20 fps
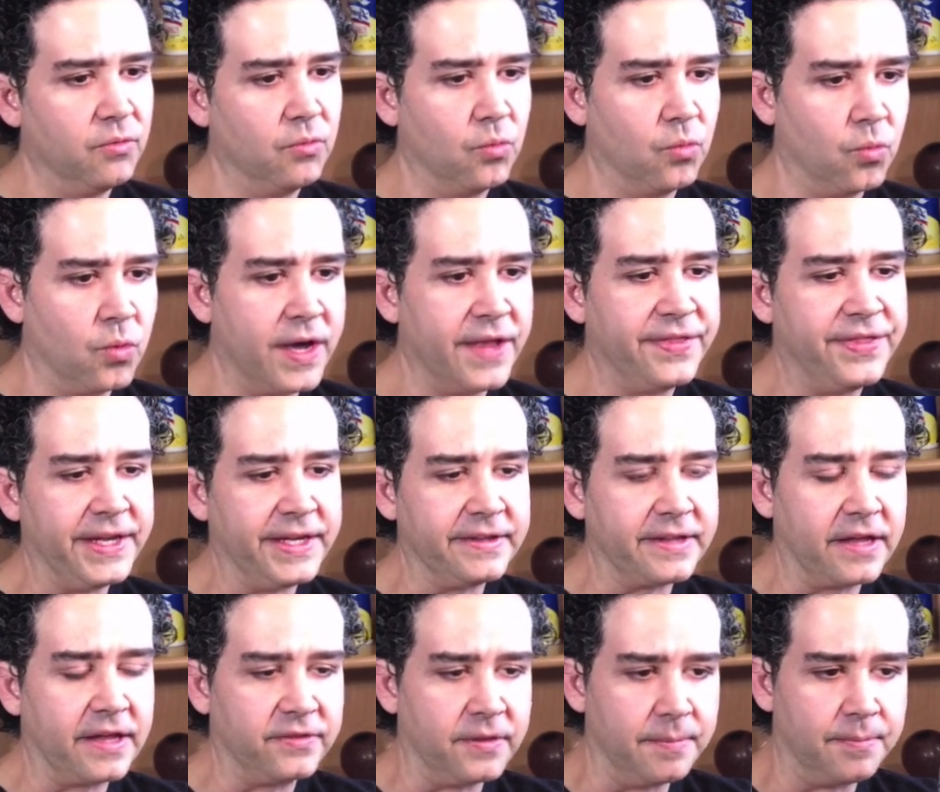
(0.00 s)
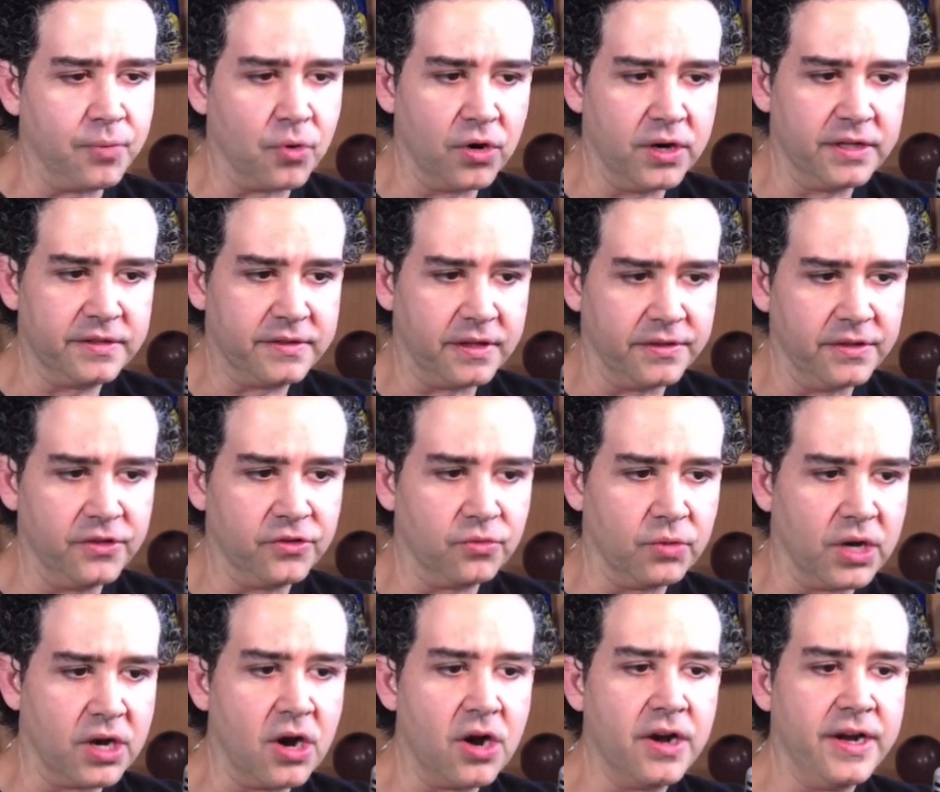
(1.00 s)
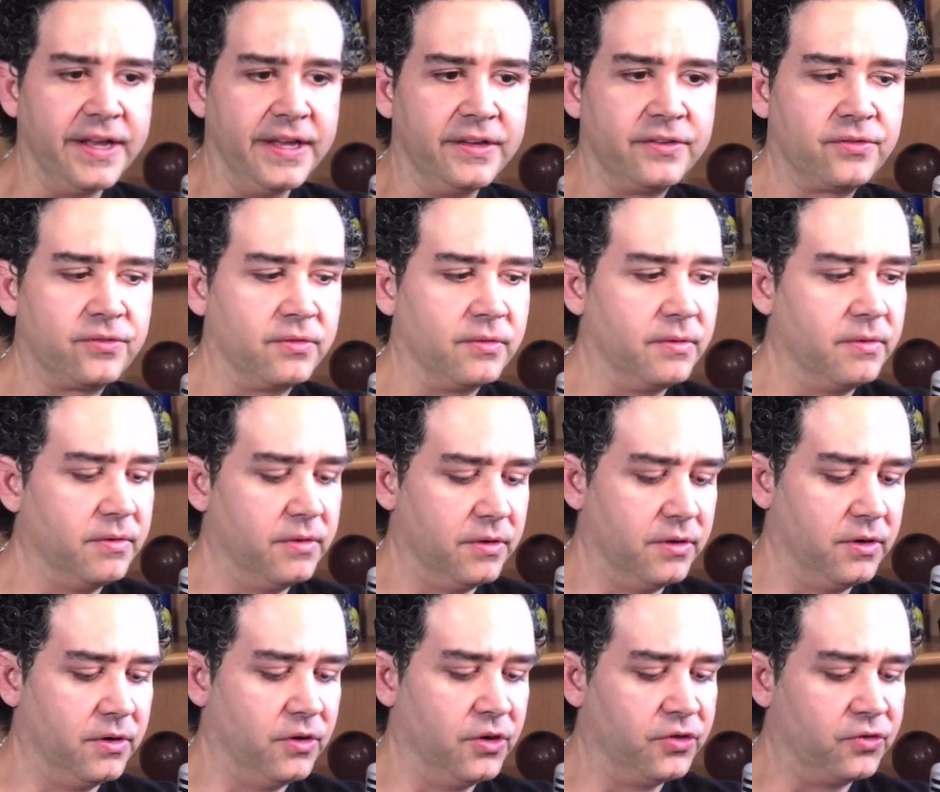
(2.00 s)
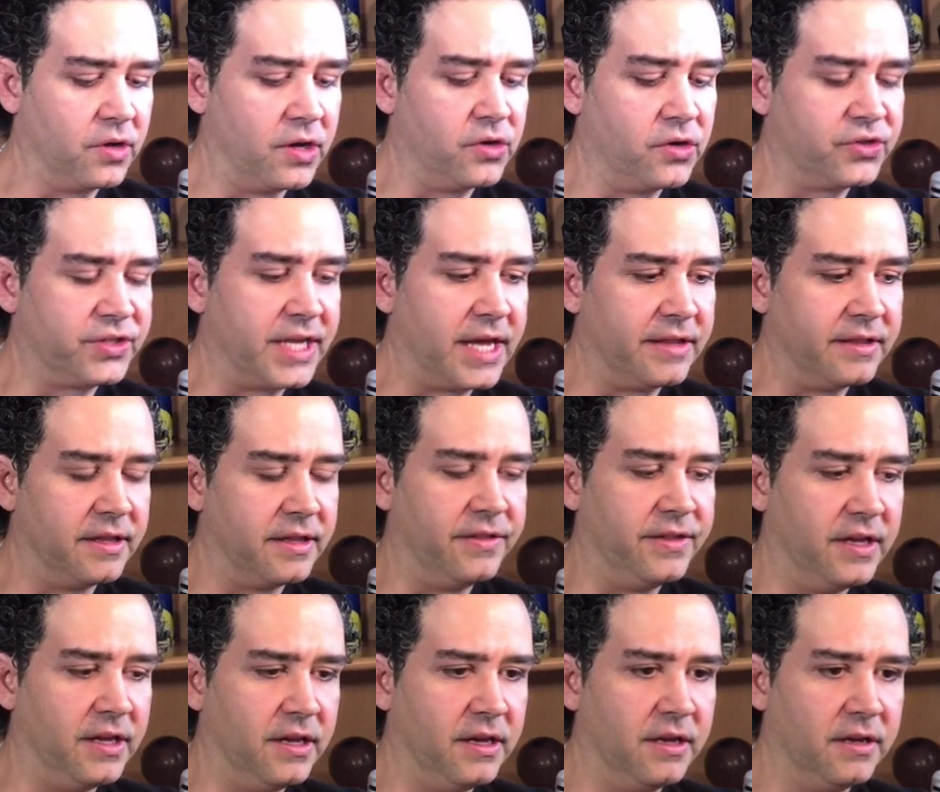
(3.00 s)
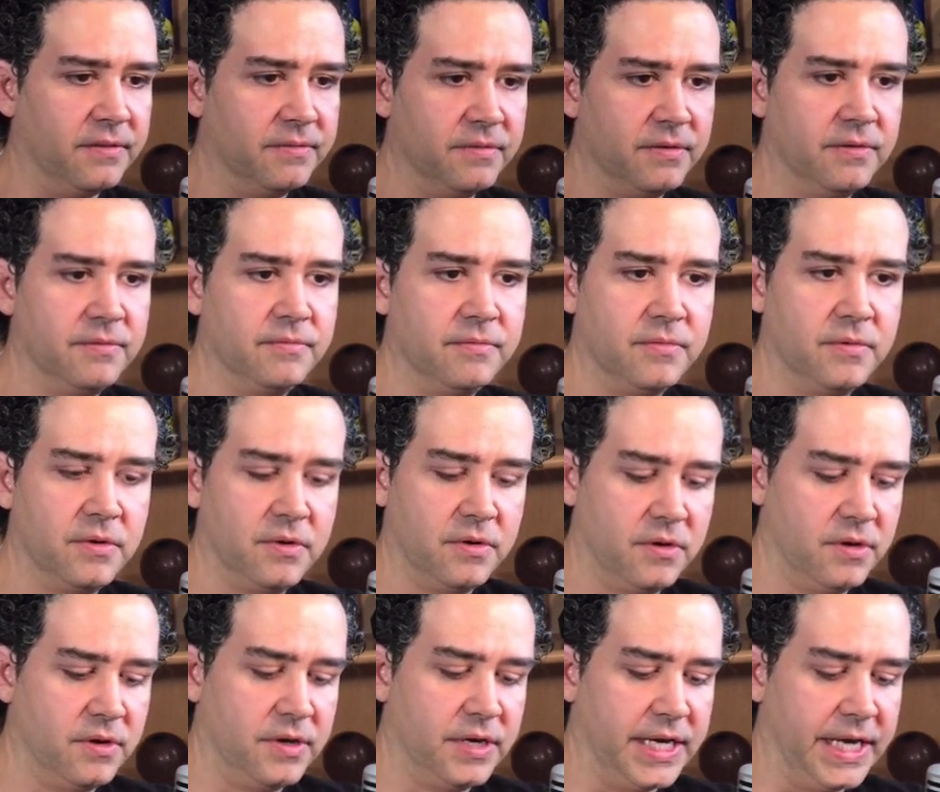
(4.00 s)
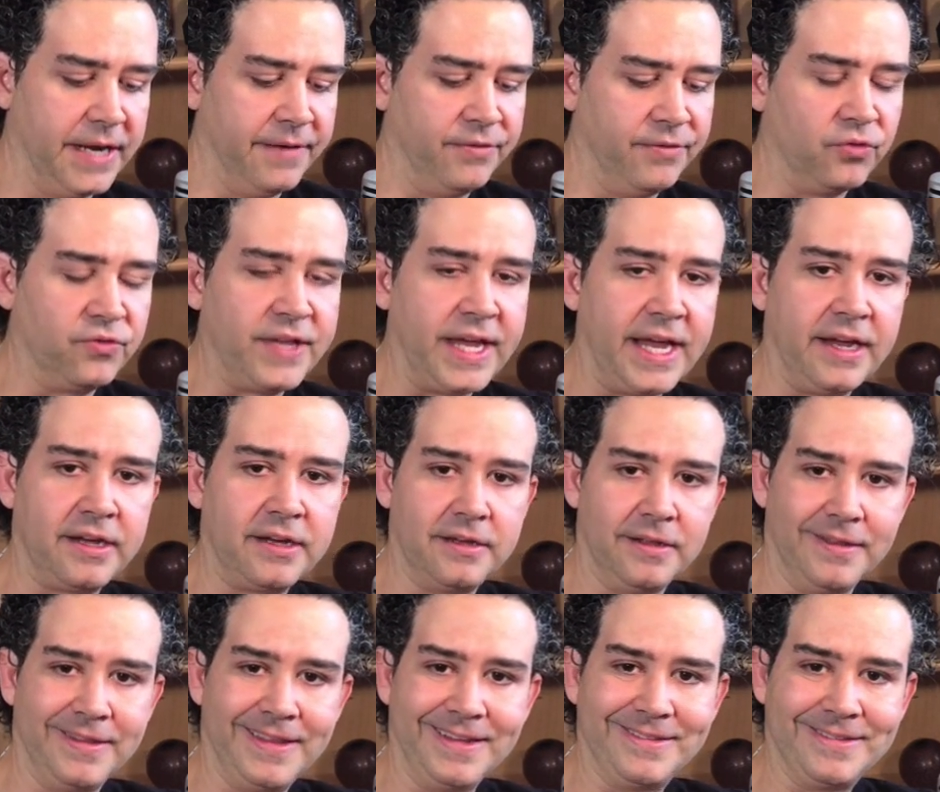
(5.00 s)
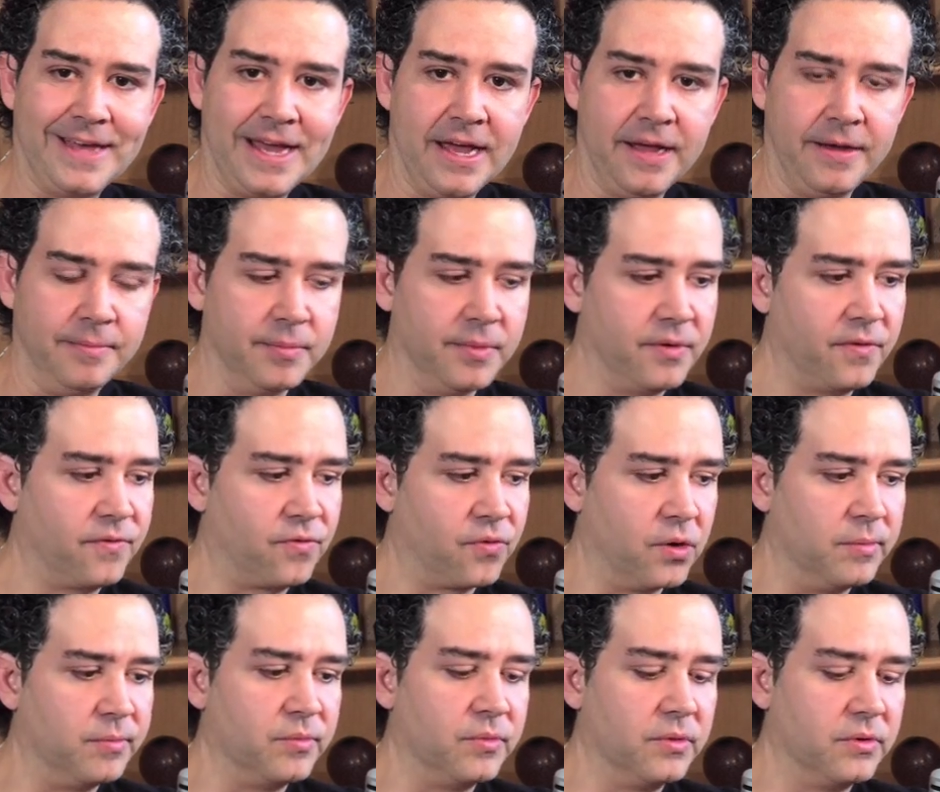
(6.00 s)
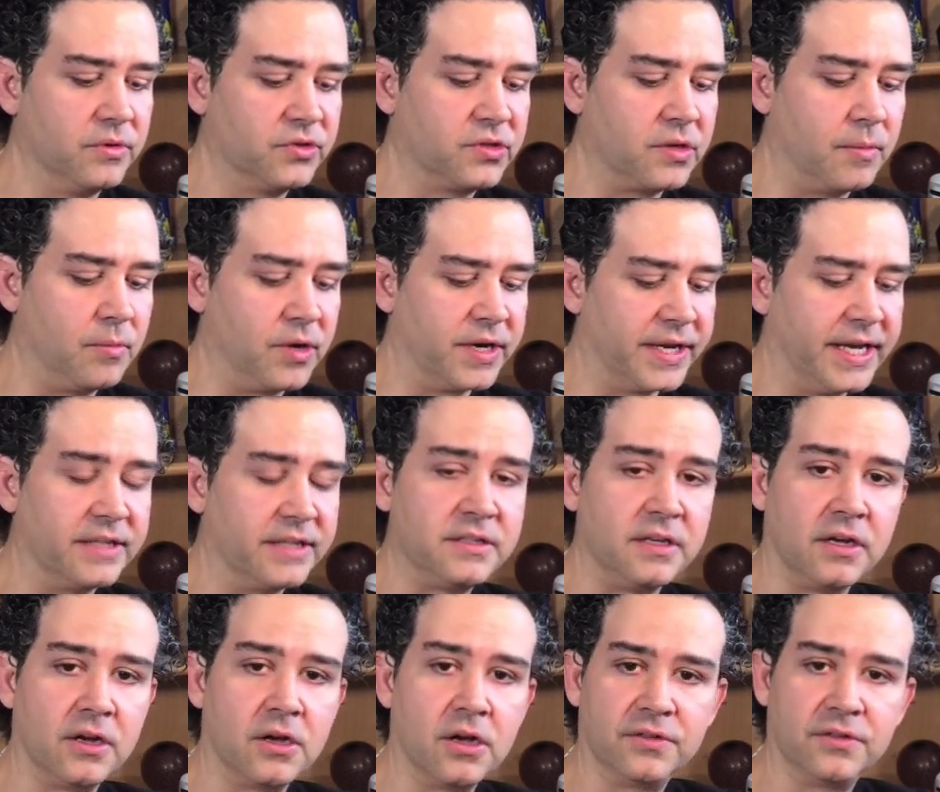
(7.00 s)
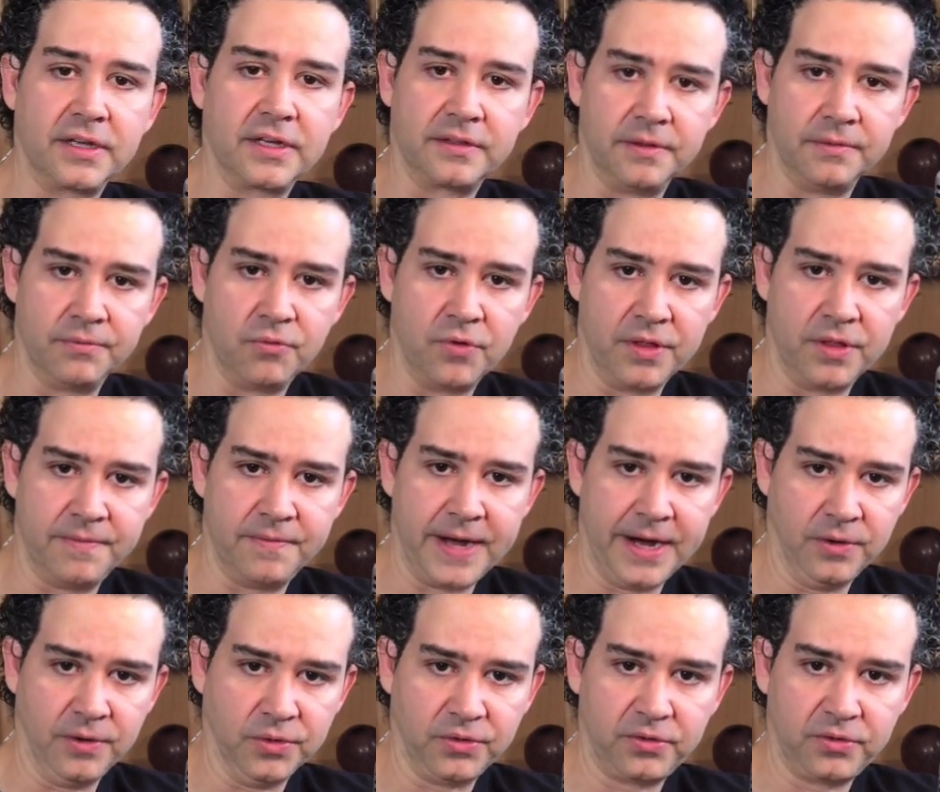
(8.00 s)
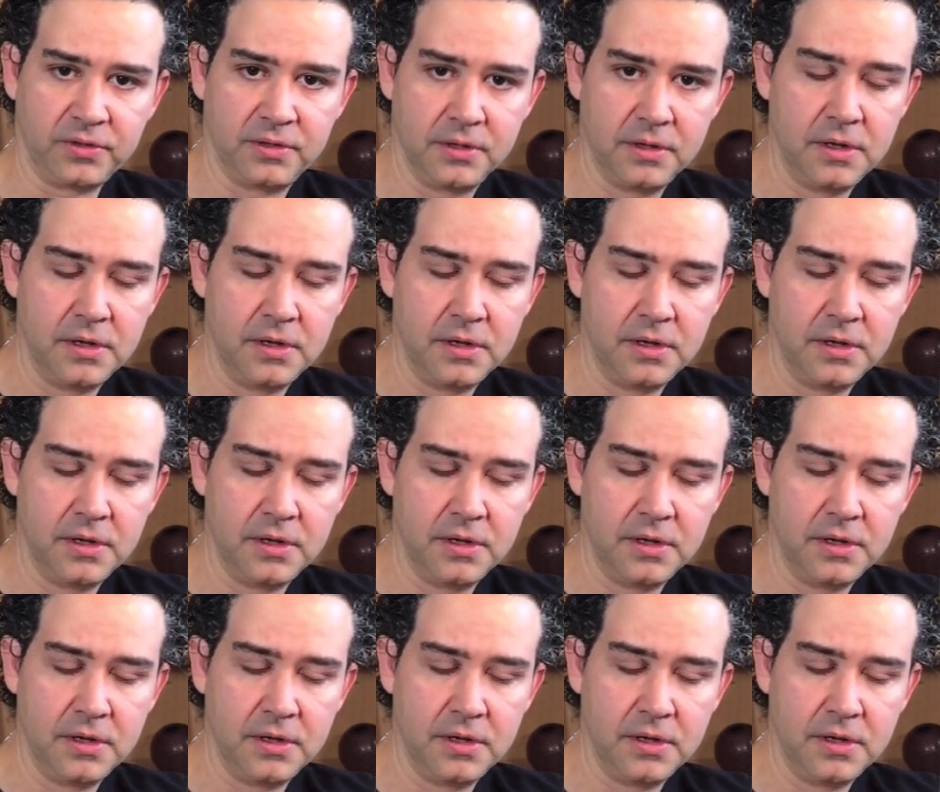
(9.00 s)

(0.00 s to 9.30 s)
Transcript: one thing that's important in this regard is you need to understand that if you take the time from someone gets in contact with a virus,